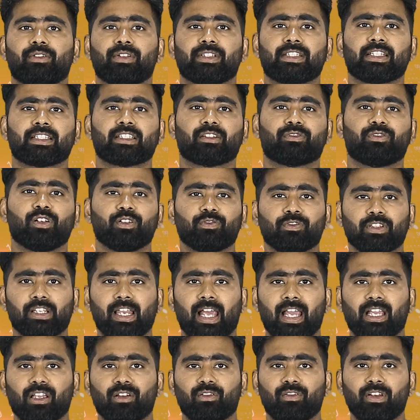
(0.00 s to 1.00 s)
This is the fifth
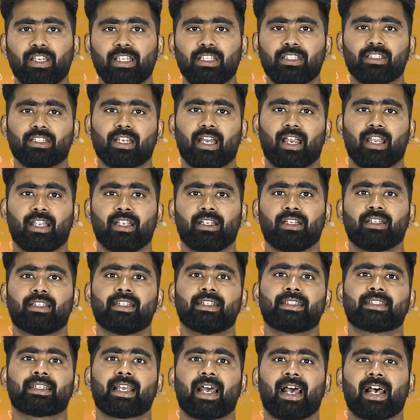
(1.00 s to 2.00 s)
language and
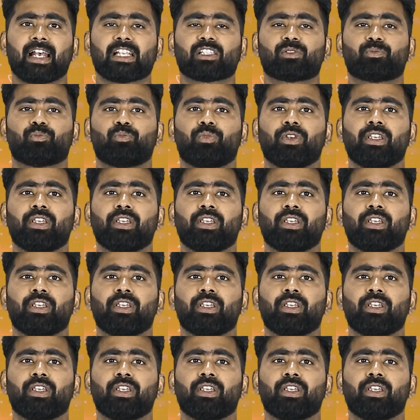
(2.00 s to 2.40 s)
this has